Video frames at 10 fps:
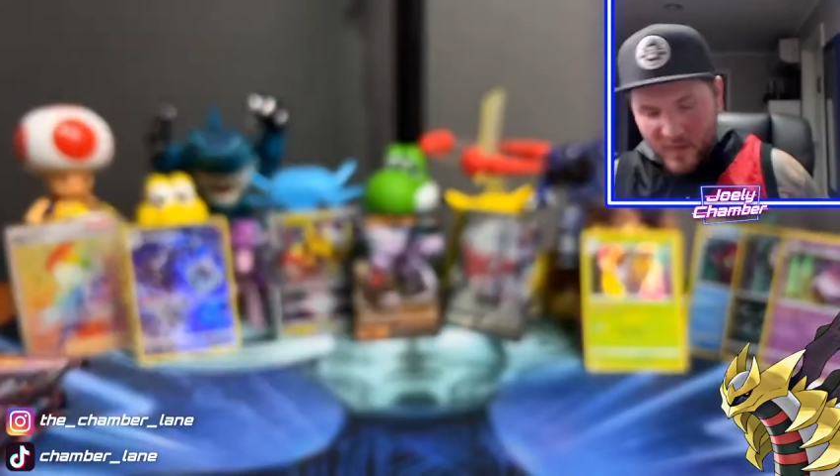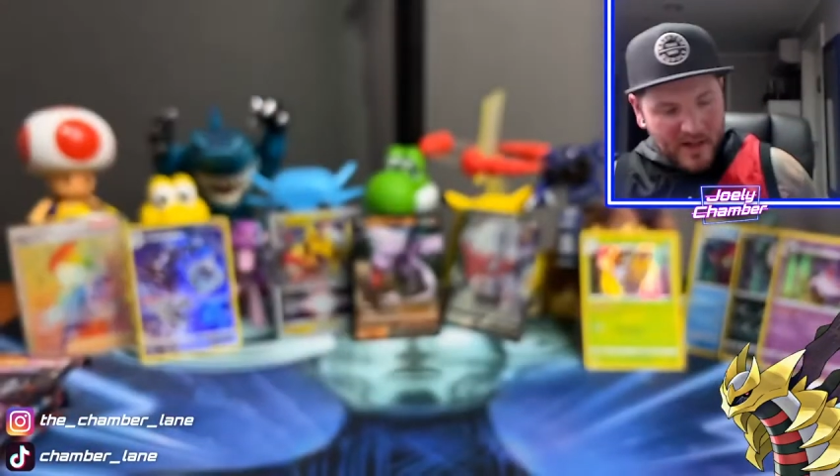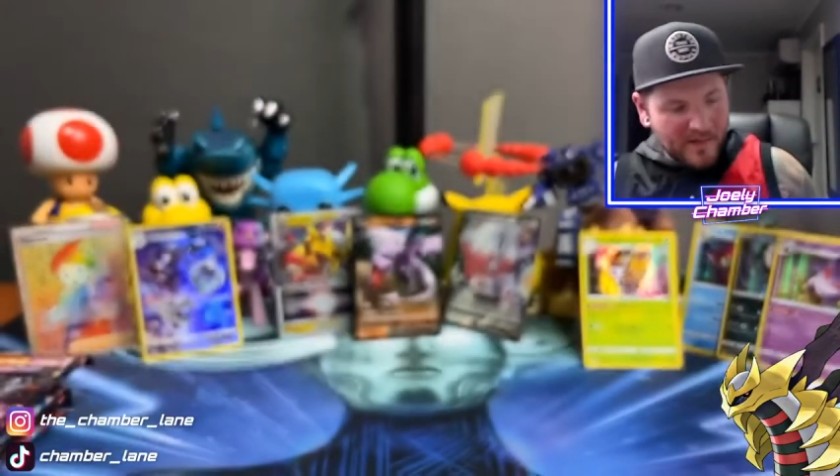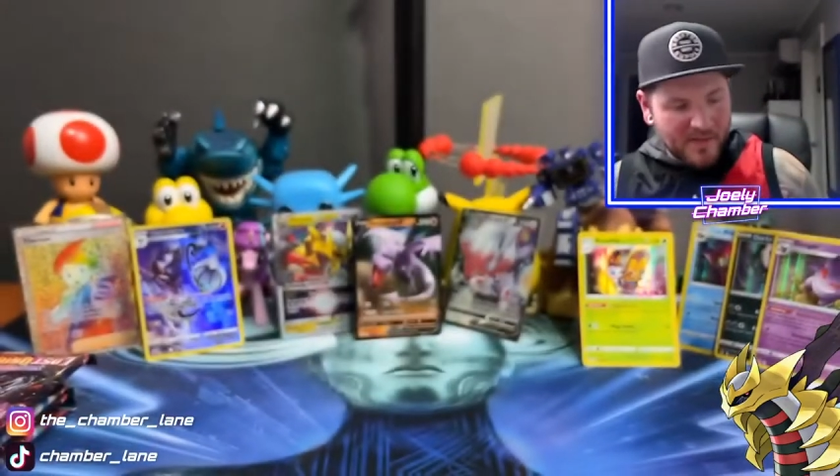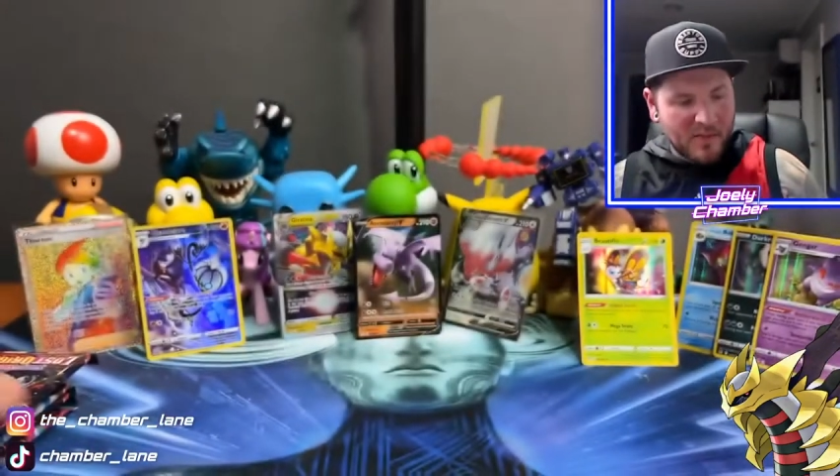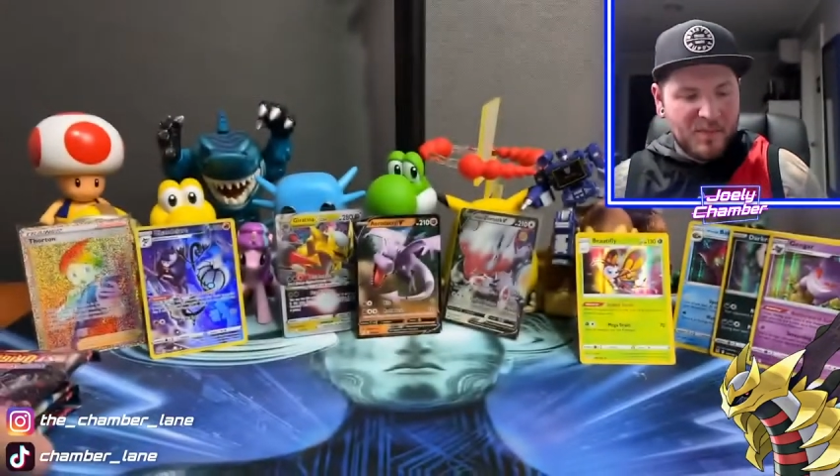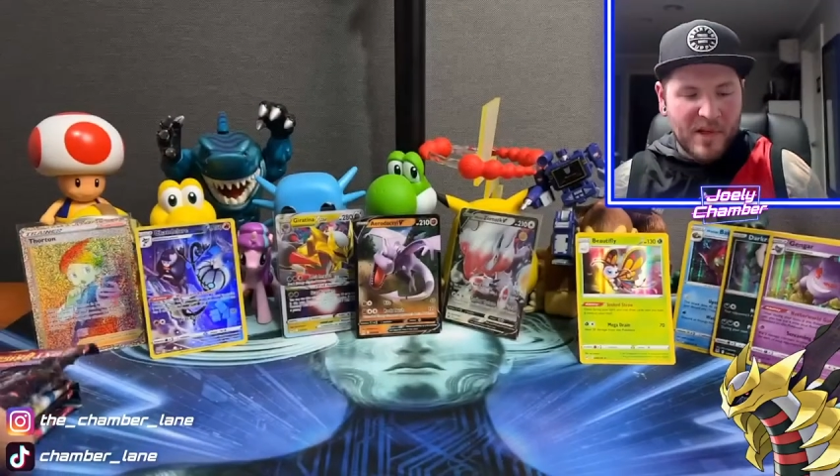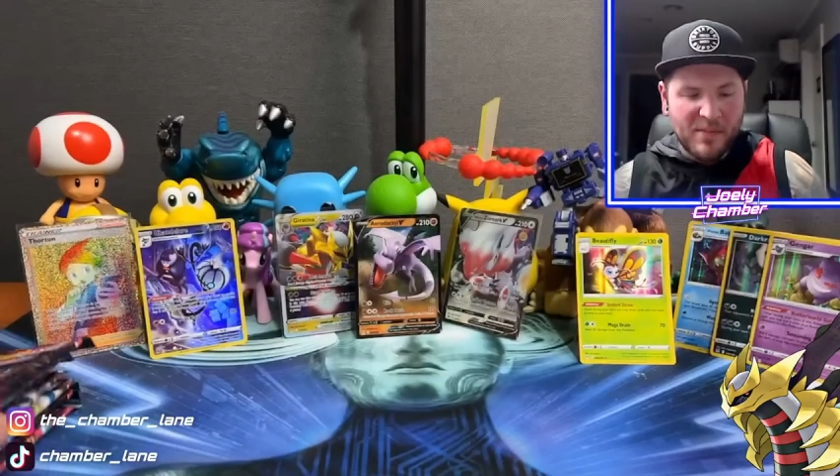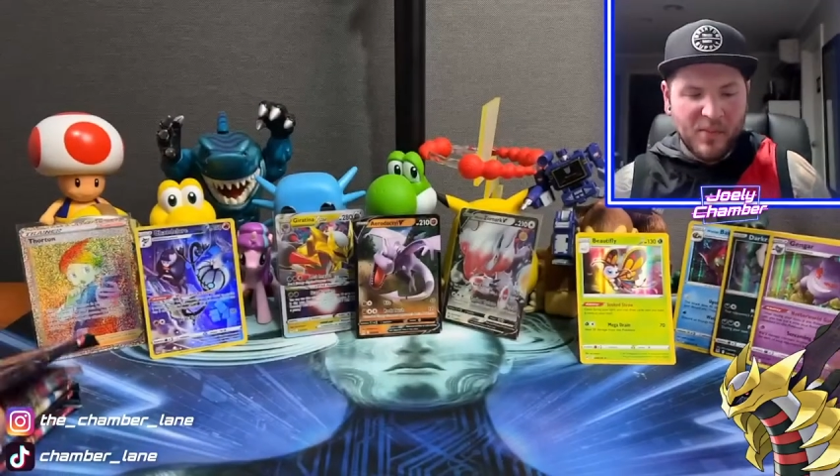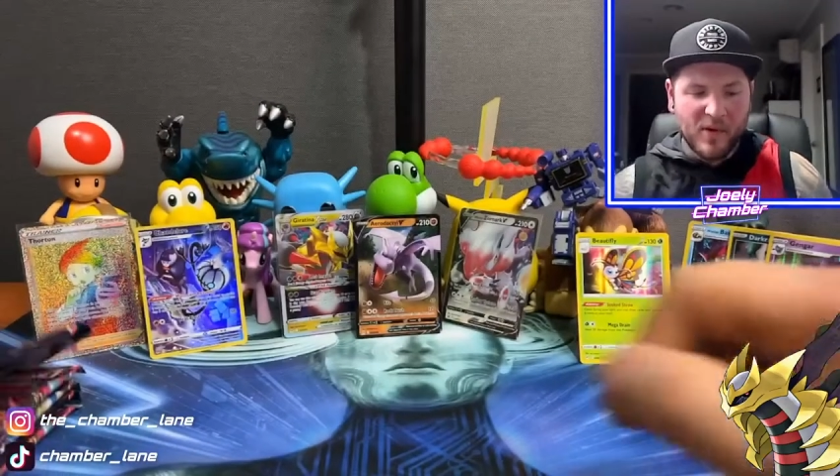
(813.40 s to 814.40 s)
We're here for the
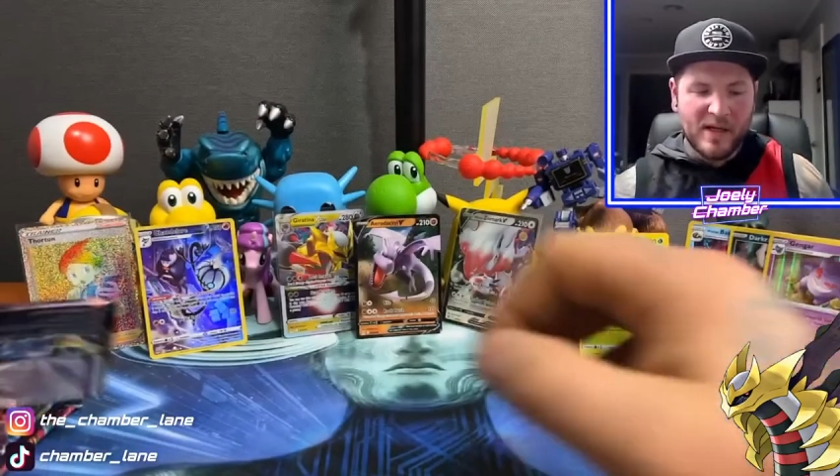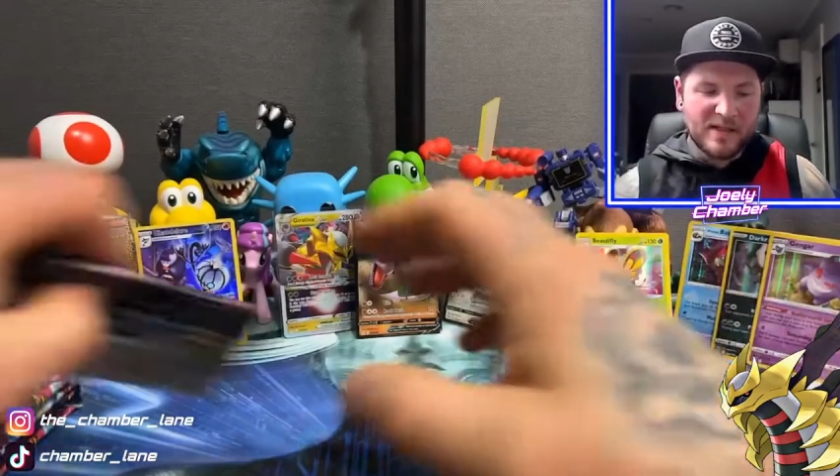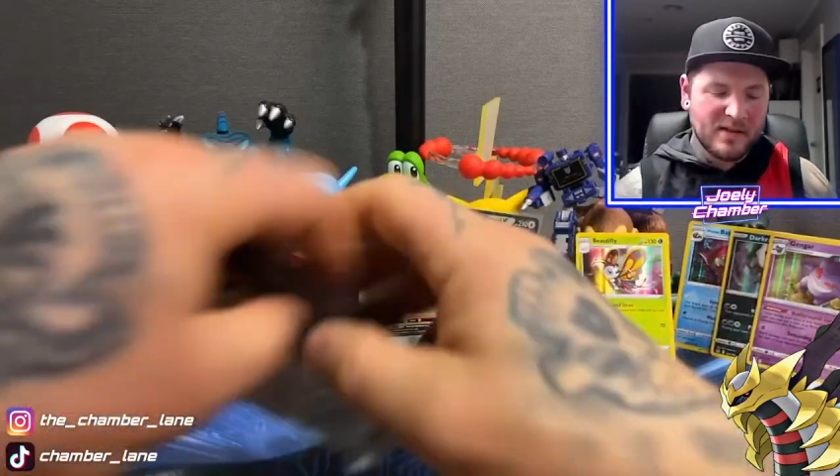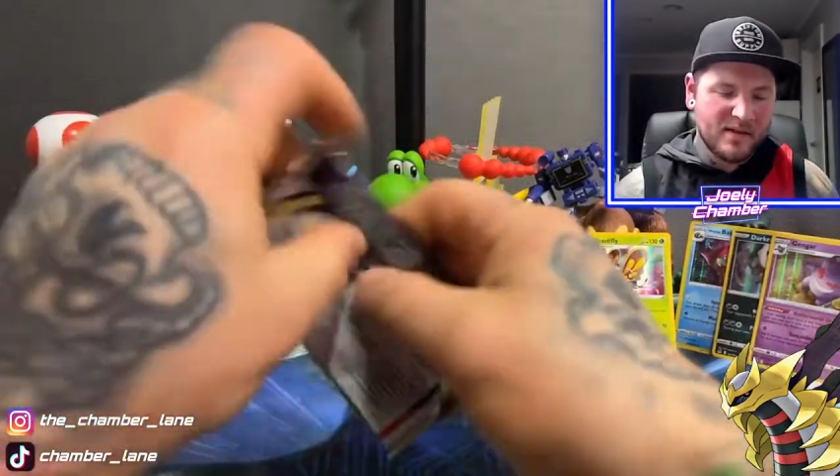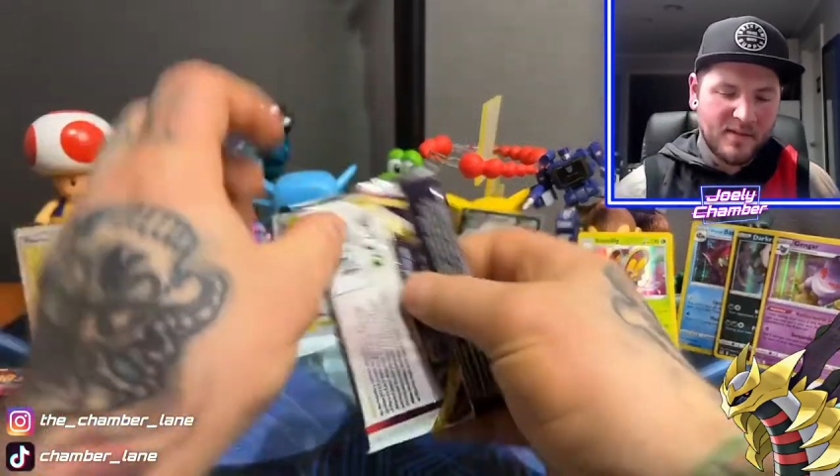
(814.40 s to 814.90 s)
big boys.